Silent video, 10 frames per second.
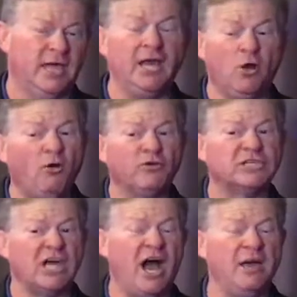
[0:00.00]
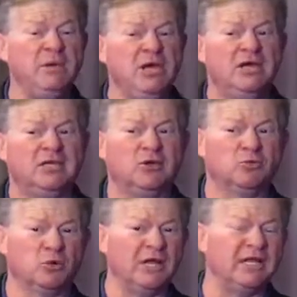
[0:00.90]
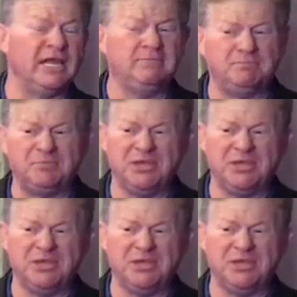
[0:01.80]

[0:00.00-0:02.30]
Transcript: And over time, you really,